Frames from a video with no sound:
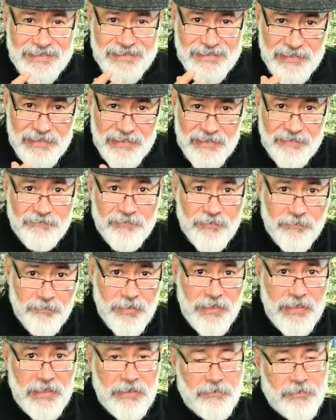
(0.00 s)
deliver
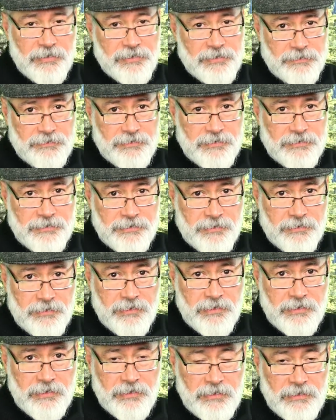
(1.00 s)
power to the
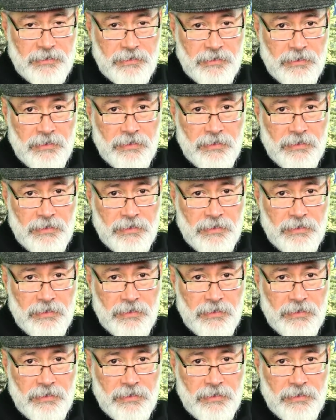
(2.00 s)
circuit.